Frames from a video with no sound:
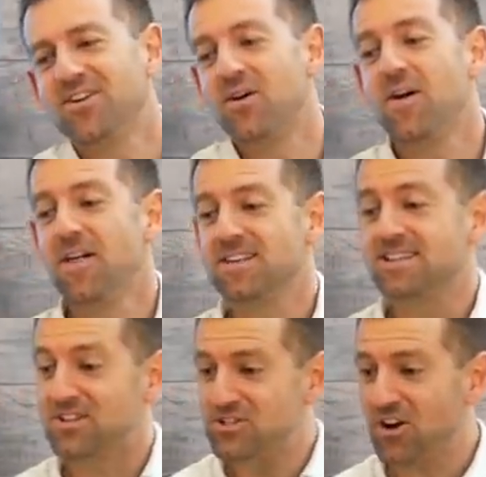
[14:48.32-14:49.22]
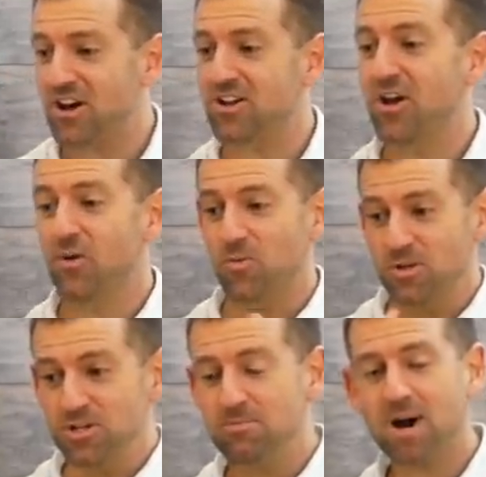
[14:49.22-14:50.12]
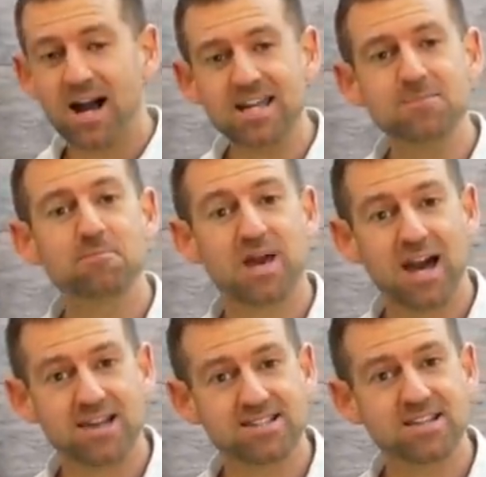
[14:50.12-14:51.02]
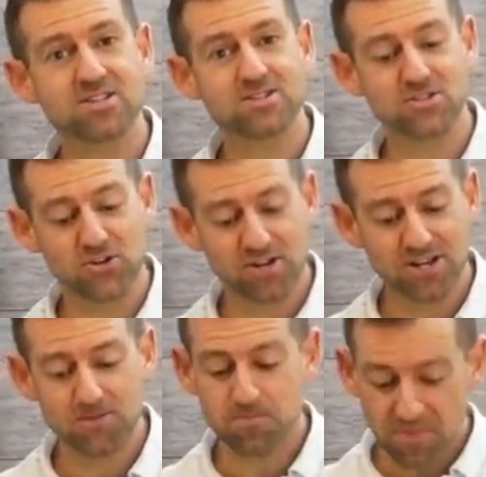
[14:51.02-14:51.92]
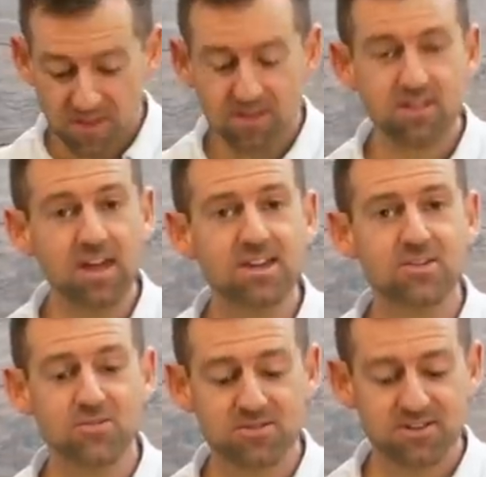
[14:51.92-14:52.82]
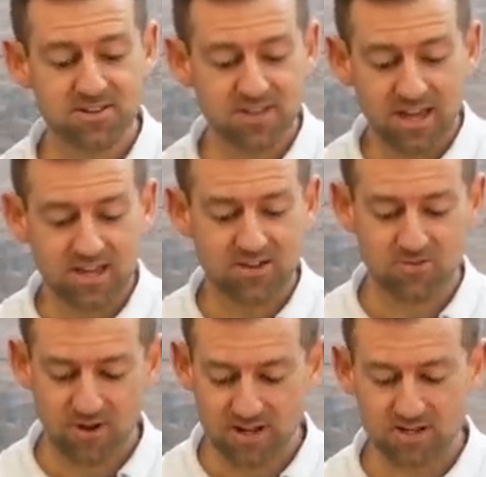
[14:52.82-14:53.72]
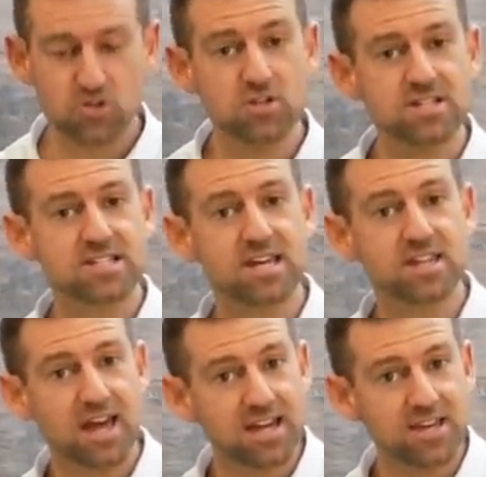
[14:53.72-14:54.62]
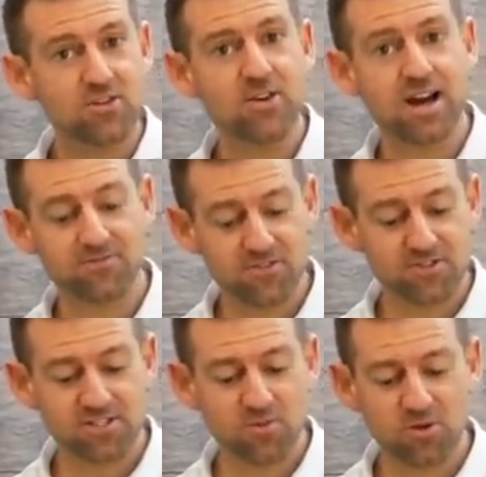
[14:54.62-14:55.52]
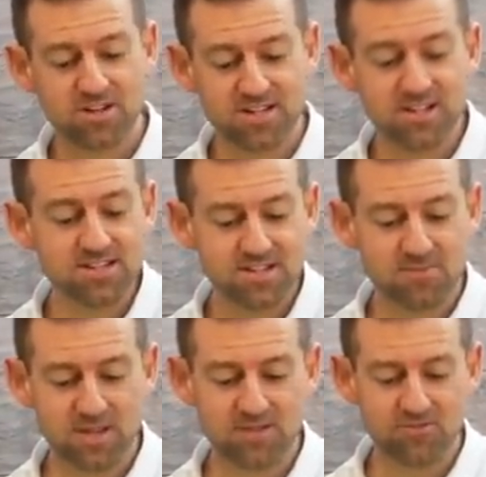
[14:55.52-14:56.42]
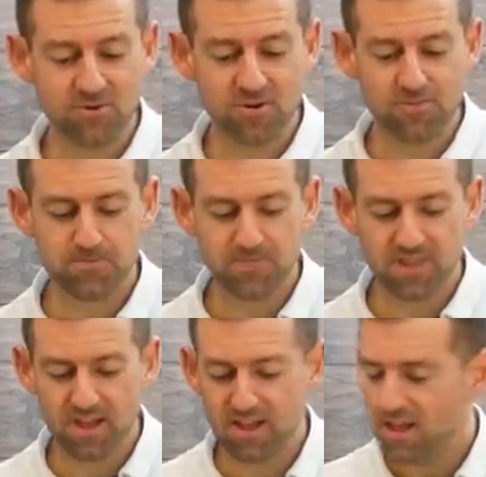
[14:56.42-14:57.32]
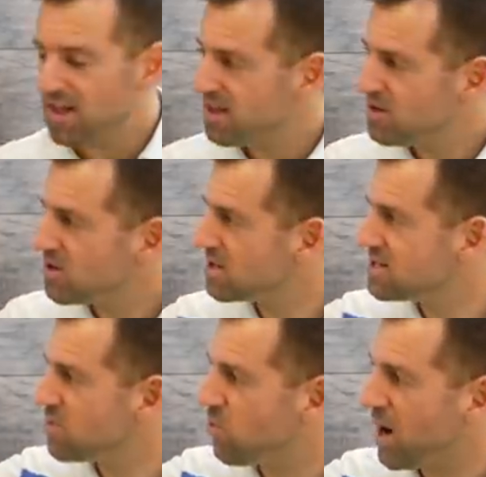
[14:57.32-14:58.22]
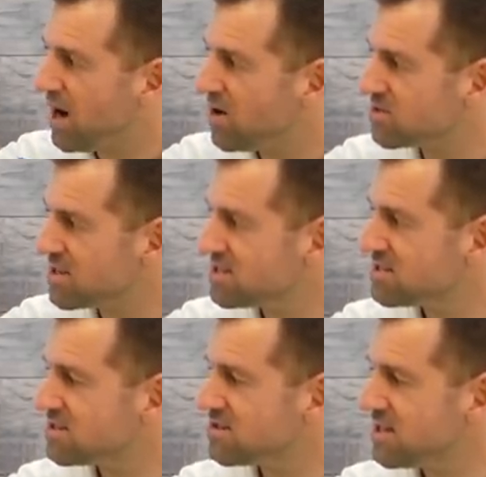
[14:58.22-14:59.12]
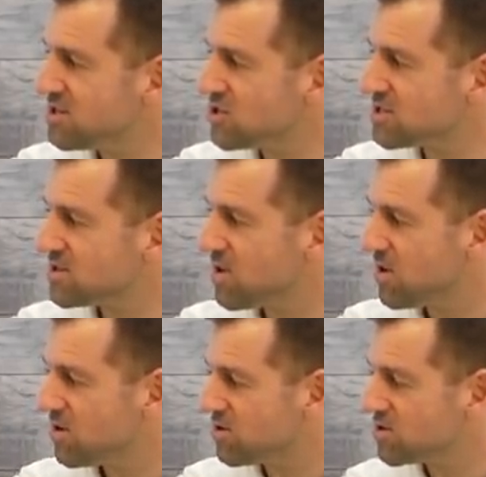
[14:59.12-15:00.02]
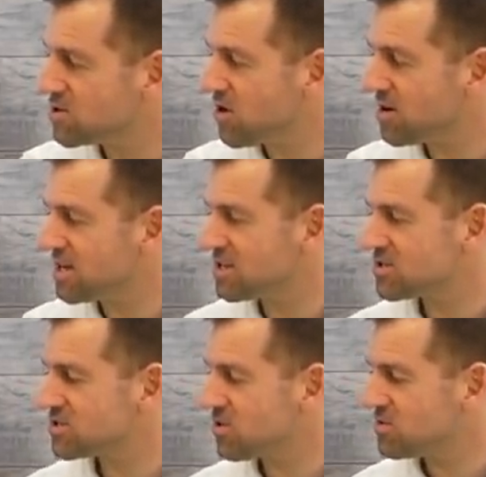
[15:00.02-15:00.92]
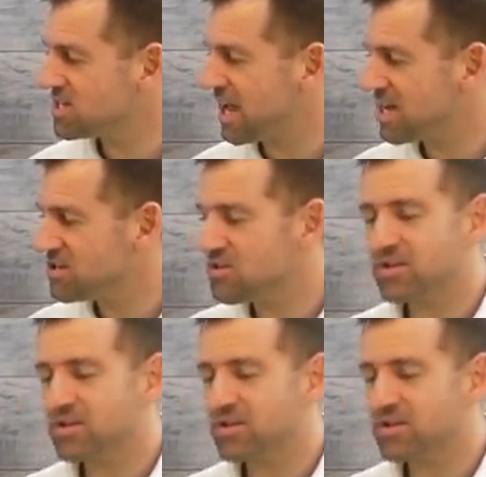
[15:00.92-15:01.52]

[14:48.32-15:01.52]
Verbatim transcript: no, say, John, would you mind passing the turkey? Thank you. Thank you, right? It's good to say thank you after someone does something for you. Okay. Now you can say, wow, this is delicious. The turkey is so tender